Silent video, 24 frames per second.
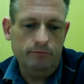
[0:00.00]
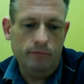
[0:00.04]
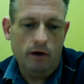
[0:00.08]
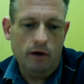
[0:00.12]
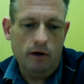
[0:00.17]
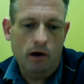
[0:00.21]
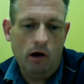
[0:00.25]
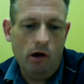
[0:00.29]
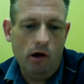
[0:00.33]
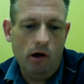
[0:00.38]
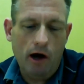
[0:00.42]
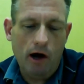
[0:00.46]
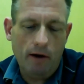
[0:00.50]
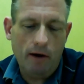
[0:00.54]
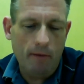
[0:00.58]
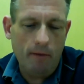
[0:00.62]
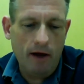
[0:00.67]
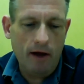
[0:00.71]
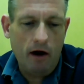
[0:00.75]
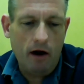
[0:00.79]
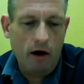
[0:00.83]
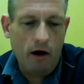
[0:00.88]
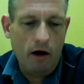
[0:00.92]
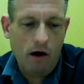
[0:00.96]
all
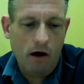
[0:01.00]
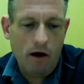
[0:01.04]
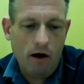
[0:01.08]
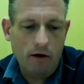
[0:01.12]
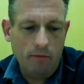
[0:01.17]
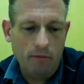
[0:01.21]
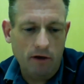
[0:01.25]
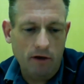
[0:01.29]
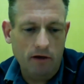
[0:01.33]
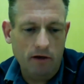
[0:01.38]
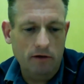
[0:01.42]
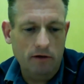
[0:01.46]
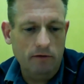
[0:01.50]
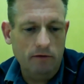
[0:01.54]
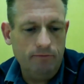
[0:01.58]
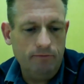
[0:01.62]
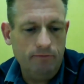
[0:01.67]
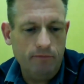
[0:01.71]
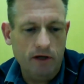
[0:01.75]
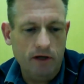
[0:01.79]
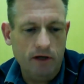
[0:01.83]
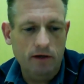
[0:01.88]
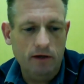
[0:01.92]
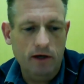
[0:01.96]
automated
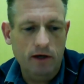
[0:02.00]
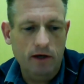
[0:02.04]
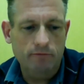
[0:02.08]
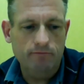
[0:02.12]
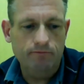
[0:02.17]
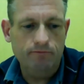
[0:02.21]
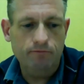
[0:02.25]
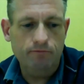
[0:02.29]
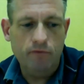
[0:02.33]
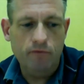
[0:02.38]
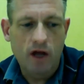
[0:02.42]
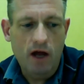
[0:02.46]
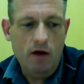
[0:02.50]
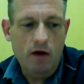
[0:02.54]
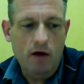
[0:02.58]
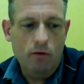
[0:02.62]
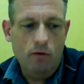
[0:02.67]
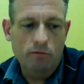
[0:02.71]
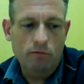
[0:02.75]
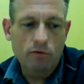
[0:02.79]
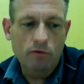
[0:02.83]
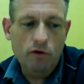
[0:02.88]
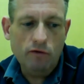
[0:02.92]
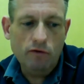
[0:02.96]
and
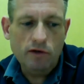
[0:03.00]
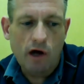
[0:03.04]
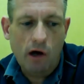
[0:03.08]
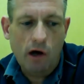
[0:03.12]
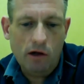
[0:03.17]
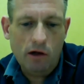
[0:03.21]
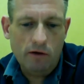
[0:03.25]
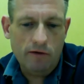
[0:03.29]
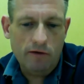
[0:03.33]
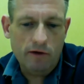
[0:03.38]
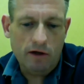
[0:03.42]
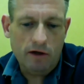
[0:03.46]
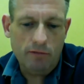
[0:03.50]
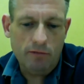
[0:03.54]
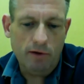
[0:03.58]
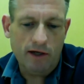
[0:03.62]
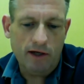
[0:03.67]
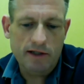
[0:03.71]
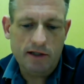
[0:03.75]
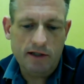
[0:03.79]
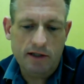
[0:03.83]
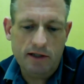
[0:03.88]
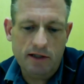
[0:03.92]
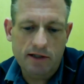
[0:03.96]
removes all of the
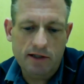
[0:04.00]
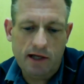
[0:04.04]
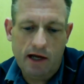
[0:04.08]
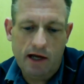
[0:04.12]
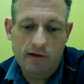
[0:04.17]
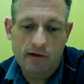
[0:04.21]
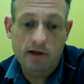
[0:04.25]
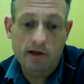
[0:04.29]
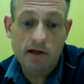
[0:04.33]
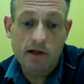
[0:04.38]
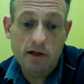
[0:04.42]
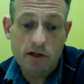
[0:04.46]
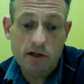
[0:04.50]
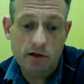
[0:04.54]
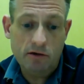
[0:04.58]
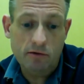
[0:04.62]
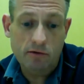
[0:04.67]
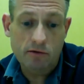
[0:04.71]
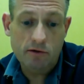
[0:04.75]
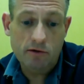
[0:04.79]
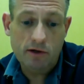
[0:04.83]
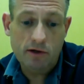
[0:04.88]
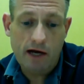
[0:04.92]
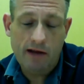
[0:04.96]
complexities and the
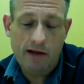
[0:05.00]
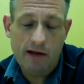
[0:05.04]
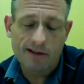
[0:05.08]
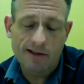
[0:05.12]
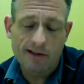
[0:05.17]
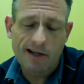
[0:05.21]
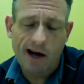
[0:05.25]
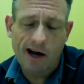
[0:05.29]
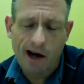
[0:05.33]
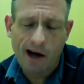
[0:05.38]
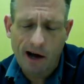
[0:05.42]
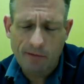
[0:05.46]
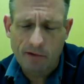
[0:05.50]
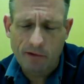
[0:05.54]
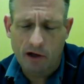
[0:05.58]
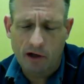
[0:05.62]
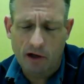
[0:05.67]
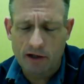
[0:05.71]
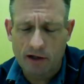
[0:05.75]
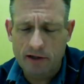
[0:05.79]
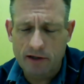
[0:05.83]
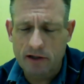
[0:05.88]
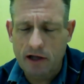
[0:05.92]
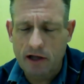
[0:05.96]
issues and the time
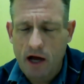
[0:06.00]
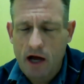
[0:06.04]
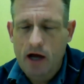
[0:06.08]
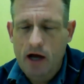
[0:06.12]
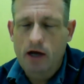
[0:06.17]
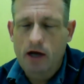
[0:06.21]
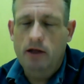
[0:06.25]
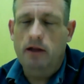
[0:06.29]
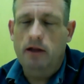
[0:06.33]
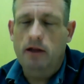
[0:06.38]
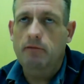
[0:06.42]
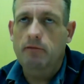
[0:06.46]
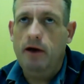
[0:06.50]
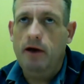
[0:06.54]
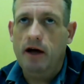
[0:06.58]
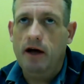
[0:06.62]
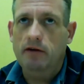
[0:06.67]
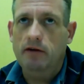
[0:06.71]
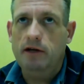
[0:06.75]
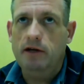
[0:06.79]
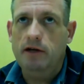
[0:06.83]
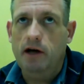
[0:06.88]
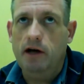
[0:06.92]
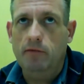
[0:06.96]
lost. The amount
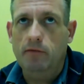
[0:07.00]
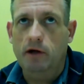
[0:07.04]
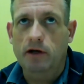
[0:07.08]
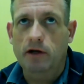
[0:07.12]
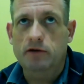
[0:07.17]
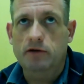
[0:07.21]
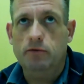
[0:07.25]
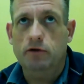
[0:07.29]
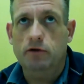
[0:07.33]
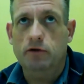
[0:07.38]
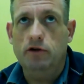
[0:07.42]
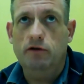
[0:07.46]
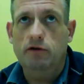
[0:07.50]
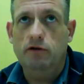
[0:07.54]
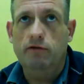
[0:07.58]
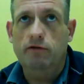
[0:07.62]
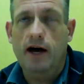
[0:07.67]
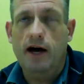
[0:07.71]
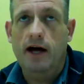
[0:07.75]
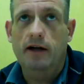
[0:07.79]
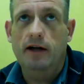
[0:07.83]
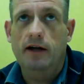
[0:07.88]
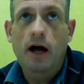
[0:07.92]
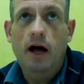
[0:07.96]
of time lost where you've
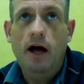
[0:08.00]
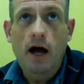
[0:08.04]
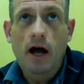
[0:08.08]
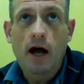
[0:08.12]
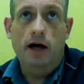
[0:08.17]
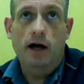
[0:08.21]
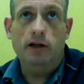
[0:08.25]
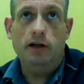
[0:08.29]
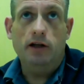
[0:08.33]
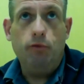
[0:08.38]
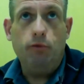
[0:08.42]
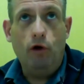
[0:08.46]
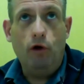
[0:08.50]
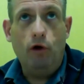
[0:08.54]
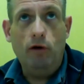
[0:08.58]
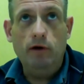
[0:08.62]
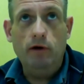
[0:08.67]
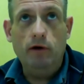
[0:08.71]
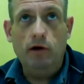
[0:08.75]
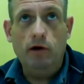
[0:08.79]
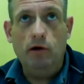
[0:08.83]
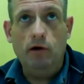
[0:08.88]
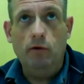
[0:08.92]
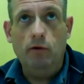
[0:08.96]
had a
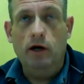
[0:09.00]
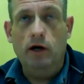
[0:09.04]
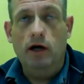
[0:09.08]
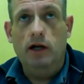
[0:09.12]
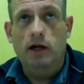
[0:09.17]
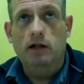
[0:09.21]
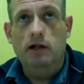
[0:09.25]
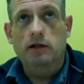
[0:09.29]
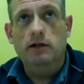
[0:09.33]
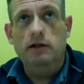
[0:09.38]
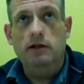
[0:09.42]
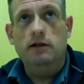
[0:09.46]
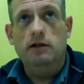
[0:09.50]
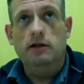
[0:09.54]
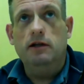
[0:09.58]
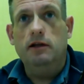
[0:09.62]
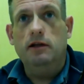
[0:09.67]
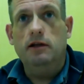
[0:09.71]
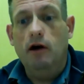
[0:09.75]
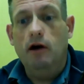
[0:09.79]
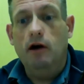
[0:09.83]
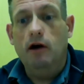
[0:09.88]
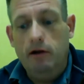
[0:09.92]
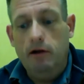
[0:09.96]
deployment go in and
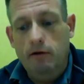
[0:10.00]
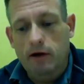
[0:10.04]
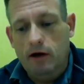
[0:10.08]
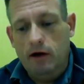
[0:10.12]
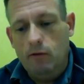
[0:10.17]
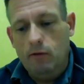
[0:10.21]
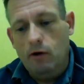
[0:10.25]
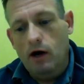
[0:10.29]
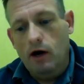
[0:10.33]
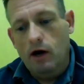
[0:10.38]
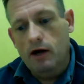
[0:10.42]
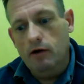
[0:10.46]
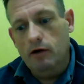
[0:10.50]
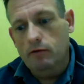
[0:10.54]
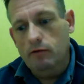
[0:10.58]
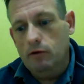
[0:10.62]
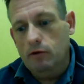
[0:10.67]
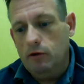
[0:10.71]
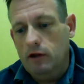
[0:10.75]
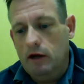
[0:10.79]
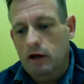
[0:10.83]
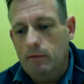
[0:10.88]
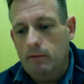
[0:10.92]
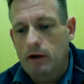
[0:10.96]
the audio guy, well, I don't know
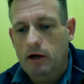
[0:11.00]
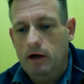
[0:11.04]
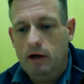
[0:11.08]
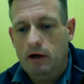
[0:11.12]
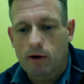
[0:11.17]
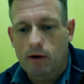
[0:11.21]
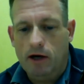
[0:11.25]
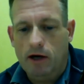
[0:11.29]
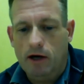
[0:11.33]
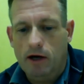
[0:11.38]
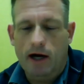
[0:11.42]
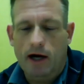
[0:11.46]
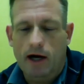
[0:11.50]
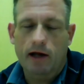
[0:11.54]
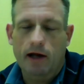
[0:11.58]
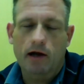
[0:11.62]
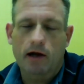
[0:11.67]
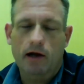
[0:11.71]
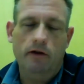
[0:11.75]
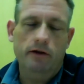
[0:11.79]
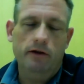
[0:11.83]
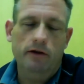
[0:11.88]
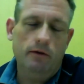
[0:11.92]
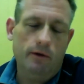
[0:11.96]
anything about networking, I got to
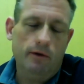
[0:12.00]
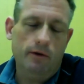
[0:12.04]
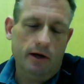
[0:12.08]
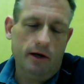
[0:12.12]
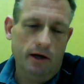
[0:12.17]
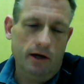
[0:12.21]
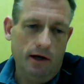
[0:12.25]
call the networking